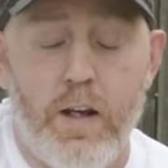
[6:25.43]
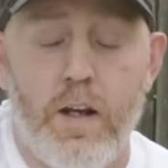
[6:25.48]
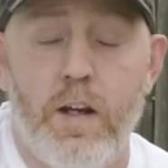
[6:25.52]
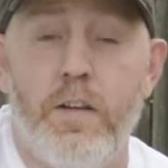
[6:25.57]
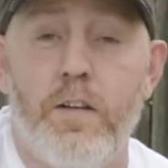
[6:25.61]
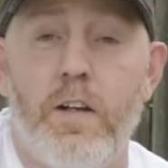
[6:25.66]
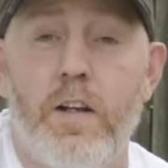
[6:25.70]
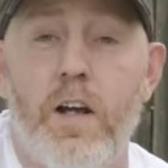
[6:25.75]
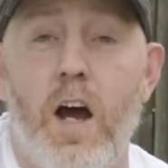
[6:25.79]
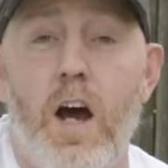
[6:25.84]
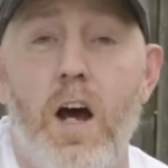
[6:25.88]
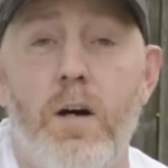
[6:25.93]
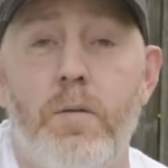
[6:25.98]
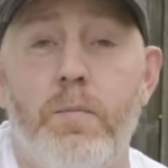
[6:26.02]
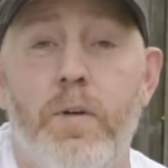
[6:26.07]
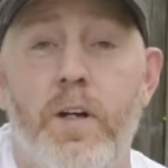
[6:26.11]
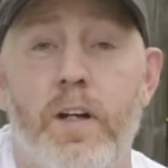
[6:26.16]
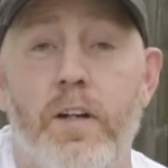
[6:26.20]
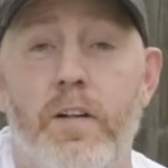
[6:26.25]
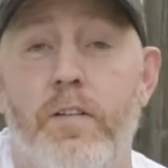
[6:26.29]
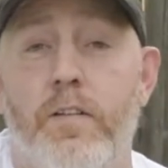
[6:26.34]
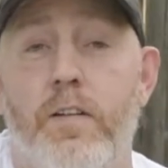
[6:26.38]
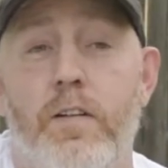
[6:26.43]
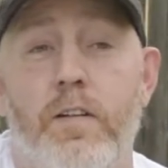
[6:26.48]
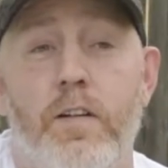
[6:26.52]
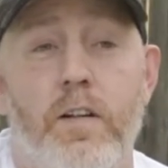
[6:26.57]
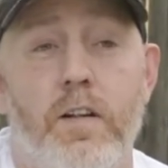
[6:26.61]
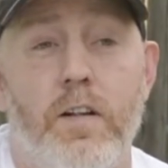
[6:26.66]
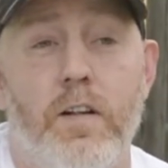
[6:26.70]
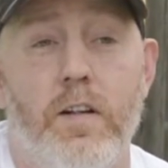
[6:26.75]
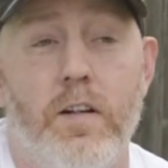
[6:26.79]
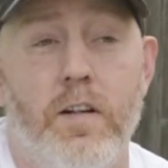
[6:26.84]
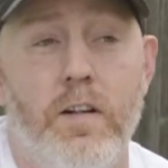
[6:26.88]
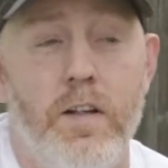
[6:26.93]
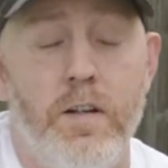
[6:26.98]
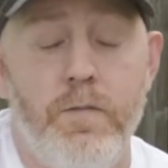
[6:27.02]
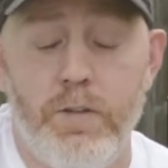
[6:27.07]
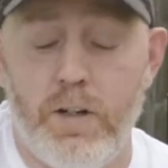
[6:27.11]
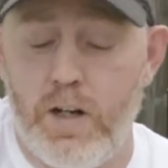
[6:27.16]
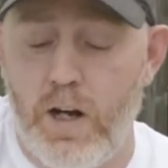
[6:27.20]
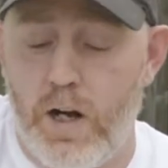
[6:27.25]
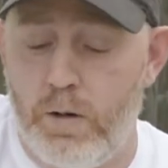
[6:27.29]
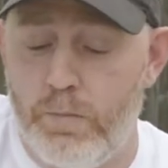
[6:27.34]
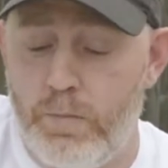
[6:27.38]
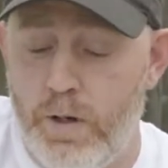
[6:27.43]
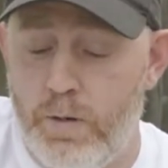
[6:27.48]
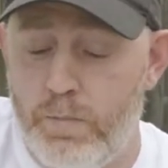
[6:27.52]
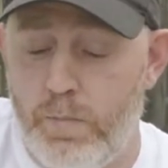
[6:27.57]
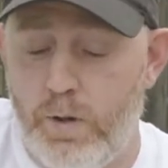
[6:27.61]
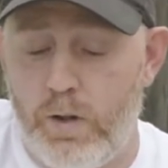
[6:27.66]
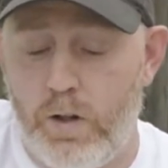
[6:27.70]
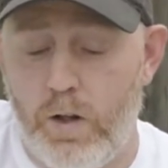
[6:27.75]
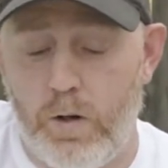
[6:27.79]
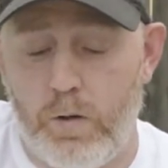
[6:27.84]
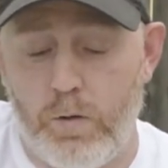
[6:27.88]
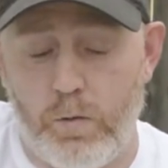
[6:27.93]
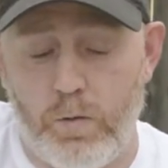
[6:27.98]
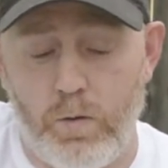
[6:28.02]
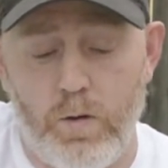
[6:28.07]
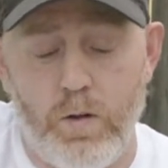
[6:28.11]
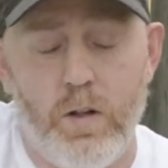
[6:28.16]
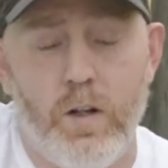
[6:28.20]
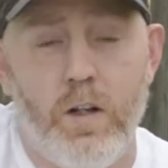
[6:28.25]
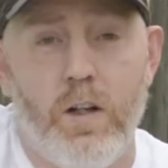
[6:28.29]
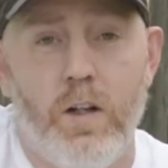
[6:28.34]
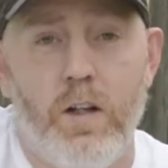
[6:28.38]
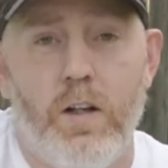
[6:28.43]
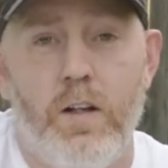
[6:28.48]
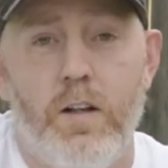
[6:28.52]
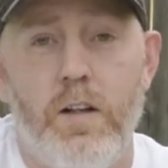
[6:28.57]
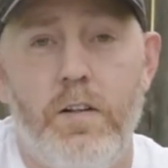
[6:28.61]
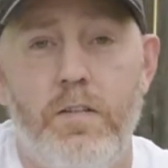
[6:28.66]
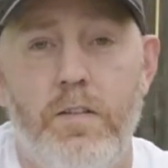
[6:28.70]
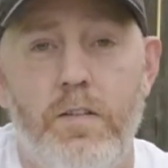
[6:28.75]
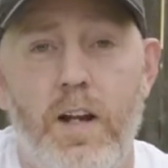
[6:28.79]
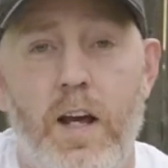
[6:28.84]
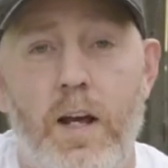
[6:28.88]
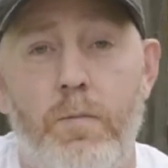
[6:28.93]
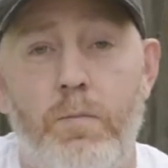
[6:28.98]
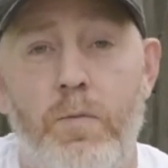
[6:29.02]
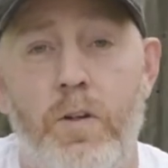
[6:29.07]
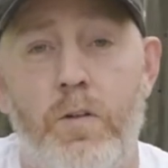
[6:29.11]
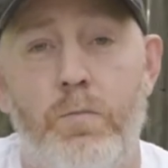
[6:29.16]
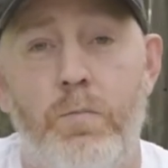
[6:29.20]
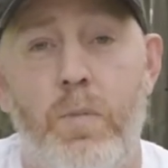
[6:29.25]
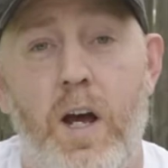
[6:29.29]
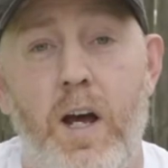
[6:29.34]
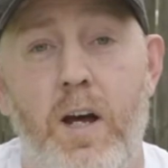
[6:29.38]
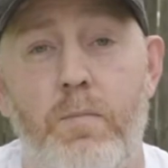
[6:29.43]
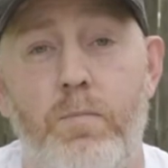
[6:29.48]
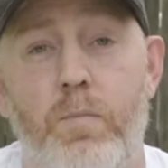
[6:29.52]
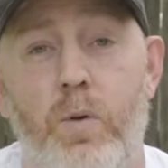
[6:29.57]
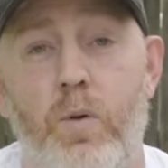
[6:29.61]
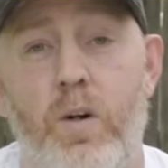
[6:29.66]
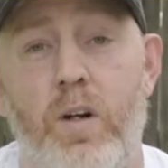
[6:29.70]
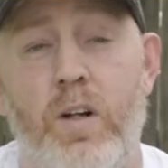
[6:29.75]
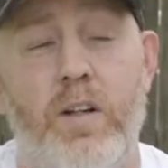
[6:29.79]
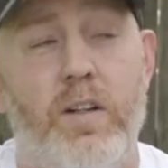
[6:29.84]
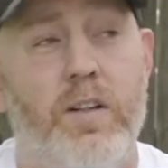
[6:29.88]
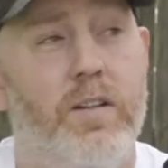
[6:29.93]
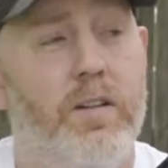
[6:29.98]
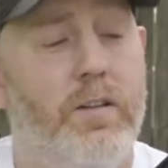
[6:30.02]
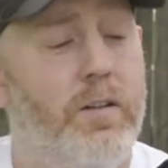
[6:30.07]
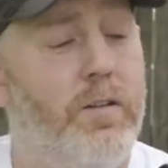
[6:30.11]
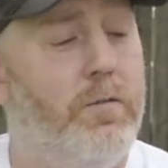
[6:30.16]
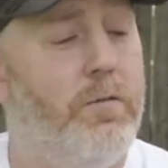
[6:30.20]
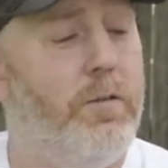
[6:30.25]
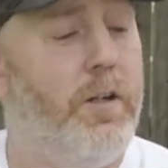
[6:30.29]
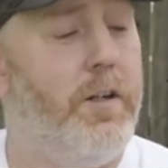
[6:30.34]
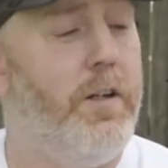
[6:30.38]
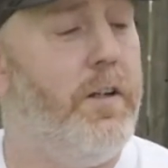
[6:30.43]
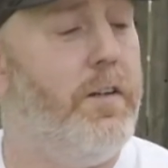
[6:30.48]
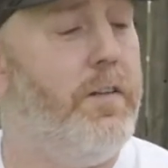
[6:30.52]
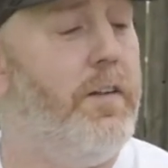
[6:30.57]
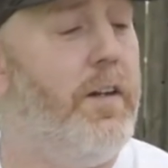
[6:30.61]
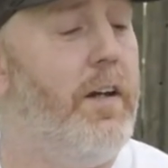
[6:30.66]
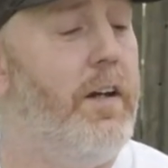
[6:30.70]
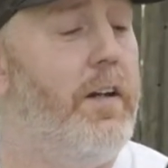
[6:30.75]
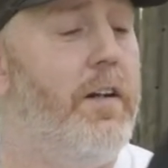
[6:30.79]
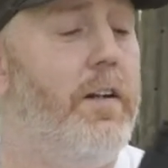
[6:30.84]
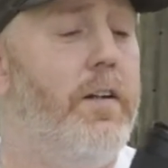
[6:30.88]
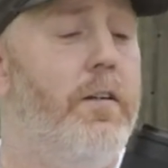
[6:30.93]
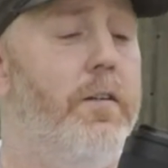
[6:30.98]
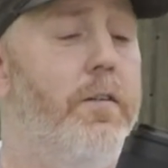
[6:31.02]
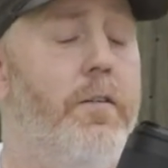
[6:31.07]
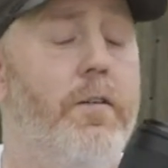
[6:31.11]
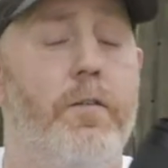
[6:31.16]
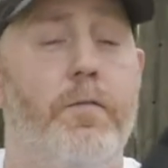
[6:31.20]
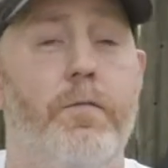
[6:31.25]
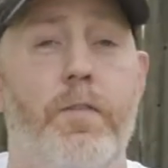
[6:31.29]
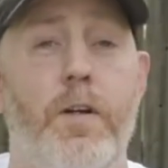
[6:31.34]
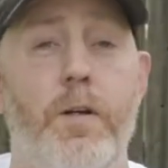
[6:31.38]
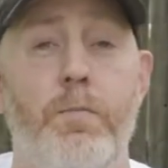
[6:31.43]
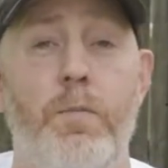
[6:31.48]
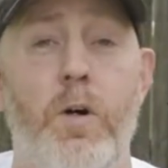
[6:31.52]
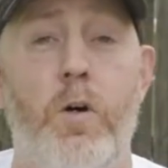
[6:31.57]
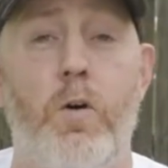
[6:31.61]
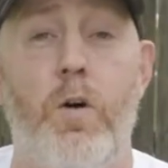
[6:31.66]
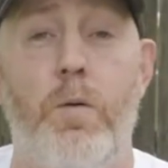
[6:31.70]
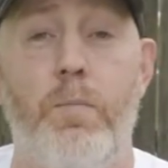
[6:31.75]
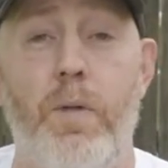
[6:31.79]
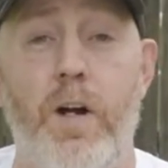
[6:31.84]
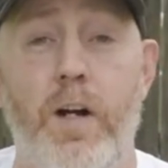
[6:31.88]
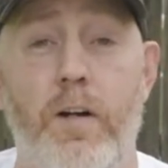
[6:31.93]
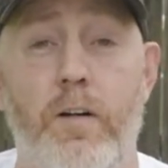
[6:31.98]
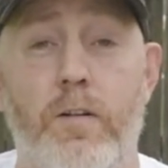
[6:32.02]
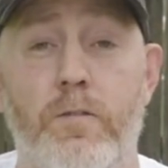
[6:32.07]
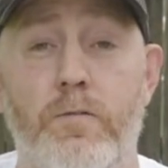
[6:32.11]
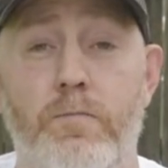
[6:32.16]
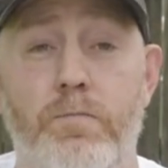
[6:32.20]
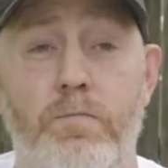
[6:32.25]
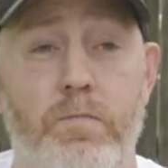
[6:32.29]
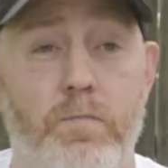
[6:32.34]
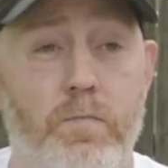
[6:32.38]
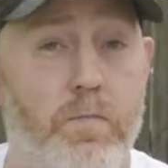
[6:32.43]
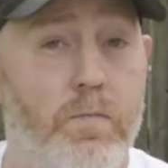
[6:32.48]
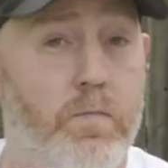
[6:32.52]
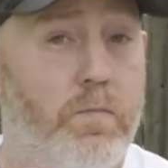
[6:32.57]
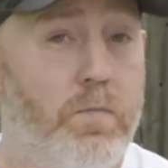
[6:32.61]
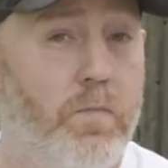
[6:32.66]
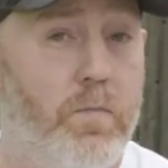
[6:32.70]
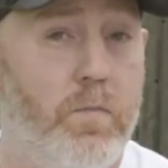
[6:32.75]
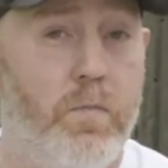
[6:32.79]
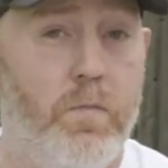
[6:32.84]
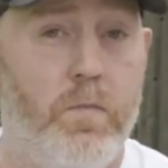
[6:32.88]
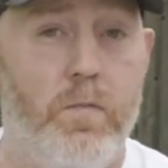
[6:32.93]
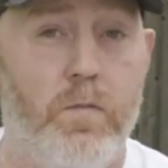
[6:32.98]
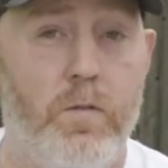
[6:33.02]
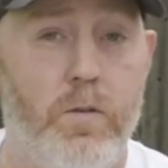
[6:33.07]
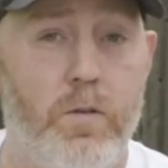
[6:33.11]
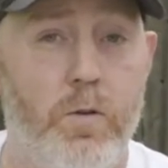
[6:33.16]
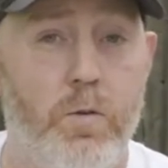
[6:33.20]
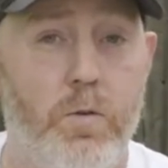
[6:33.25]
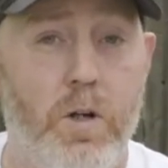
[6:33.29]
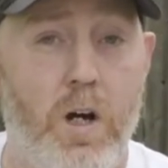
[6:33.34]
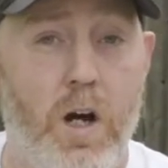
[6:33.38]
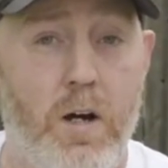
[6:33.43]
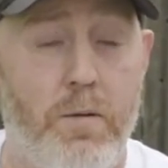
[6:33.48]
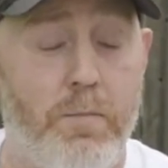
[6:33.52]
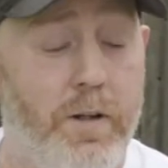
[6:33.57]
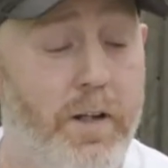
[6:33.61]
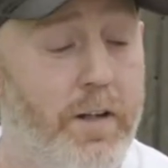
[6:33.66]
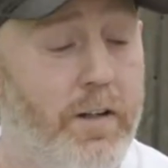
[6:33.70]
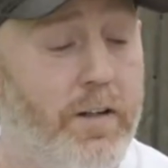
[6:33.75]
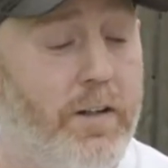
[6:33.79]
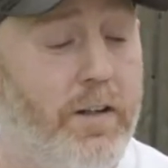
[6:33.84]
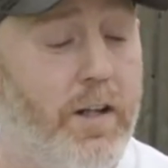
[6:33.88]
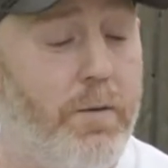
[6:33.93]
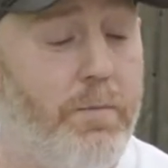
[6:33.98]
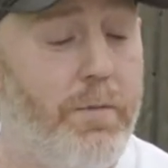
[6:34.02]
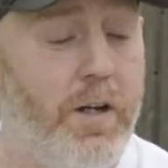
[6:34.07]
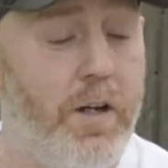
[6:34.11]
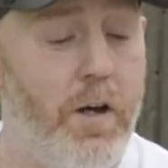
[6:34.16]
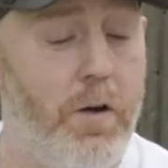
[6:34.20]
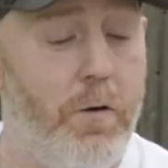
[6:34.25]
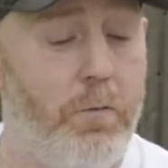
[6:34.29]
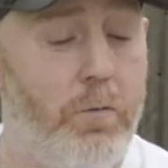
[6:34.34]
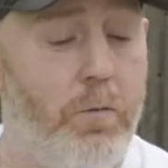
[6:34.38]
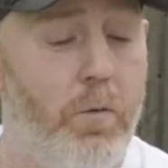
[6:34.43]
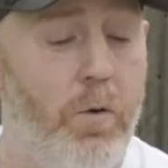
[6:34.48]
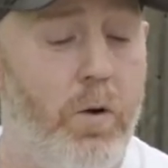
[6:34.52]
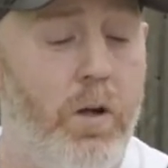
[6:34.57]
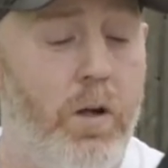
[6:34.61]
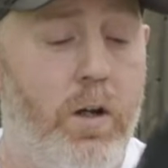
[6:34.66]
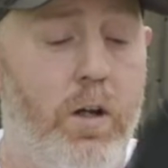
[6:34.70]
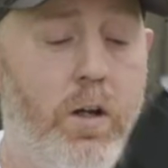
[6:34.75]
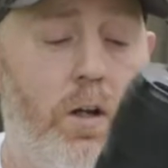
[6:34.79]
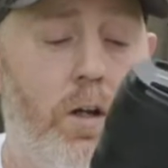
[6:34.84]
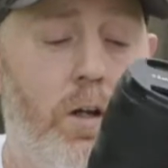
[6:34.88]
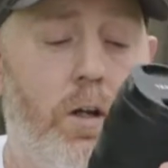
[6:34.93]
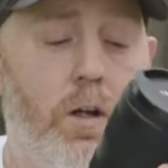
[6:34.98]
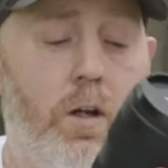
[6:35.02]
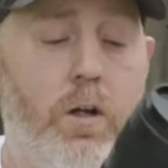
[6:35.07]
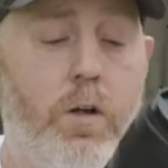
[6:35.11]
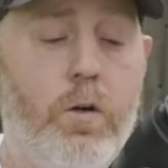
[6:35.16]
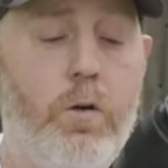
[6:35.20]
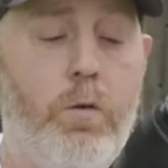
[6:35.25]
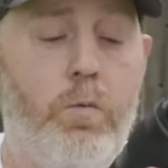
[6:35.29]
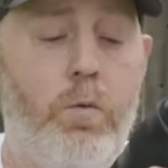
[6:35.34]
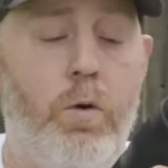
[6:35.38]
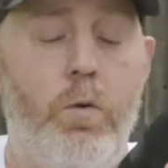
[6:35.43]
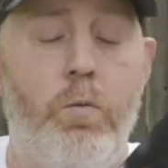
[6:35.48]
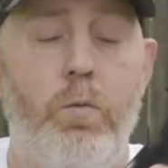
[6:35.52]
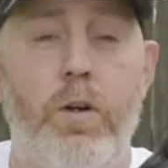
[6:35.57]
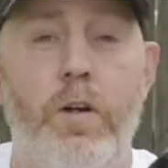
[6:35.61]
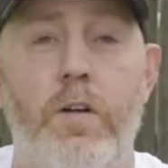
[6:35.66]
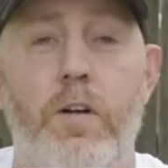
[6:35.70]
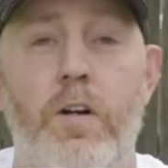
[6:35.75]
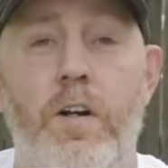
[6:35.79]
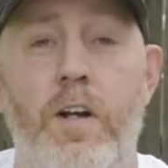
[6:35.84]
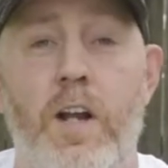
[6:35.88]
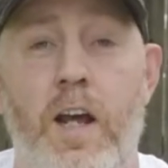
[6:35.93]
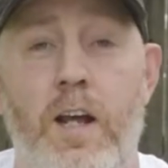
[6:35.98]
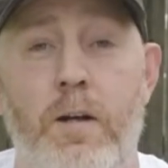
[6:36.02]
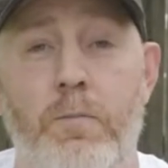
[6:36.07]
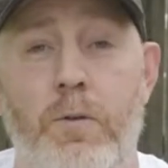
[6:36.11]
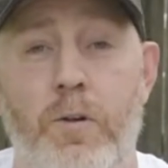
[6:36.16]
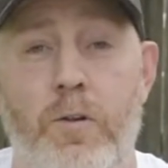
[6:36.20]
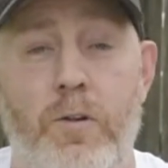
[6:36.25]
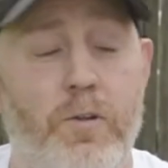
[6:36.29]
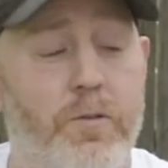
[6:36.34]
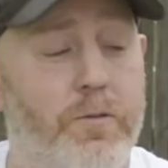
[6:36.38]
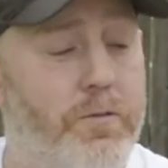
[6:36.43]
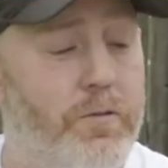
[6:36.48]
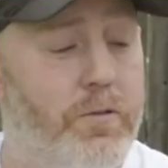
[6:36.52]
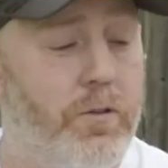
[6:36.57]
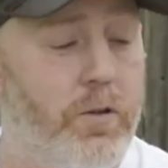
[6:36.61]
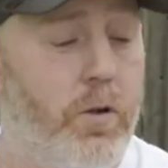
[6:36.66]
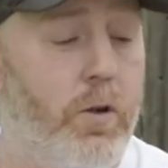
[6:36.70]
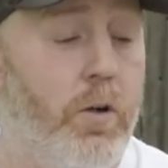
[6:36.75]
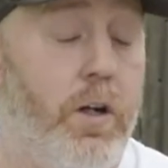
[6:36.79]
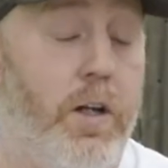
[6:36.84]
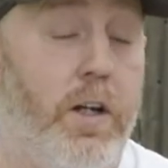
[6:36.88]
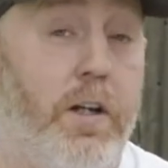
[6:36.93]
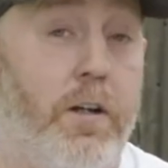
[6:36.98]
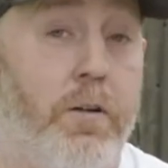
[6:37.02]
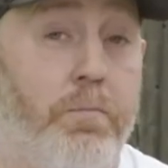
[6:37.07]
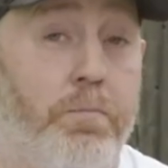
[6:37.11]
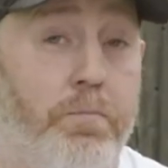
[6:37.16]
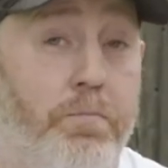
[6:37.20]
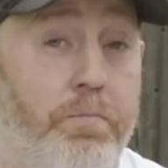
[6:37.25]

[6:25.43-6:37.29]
In the comments, leave a comment below. Let's name this bad boy. What do you think? Female or male? You comment. Let me know. What are we gonna name it? Or him?